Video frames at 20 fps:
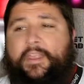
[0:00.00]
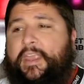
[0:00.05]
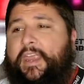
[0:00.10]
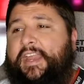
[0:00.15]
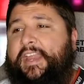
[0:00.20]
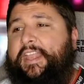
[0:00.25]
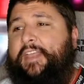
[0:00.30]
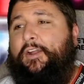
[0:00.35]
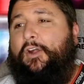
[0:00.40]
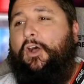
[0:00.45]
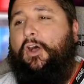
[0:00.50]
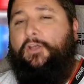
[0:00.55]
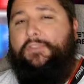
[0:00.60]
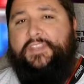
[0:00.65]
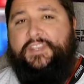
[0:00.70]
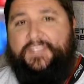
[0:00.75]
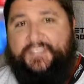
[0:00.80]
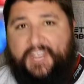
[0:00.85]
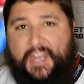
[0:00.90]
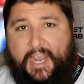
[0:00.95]
and you get all
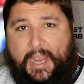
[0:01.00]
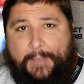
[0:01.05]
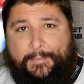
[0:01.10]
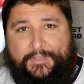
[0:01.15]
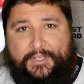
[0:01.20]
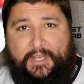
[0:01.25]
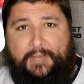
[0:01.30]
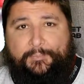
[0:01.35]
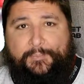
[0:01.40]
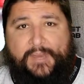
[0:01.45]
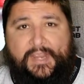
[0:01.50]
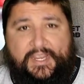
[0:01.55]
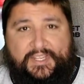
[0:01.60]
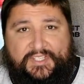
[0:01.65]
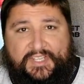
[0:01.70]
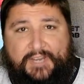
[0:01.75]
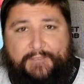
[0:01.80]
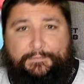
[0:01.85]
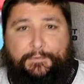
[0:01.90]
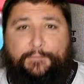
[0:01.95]
these games on
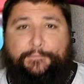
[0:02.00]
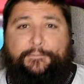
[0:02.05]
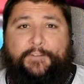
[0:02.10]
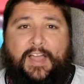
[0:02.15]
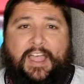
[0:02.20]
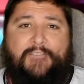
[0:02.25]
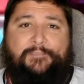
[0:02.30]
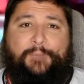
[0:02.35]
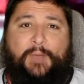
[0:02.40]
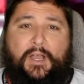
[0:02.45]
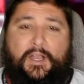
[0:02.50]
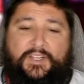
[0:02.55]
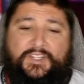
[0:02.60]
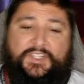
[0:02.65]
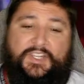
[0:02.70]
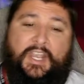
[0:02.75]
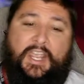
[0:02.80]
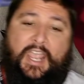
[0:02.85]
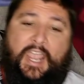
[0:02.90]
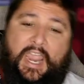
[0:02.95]
PC for $5,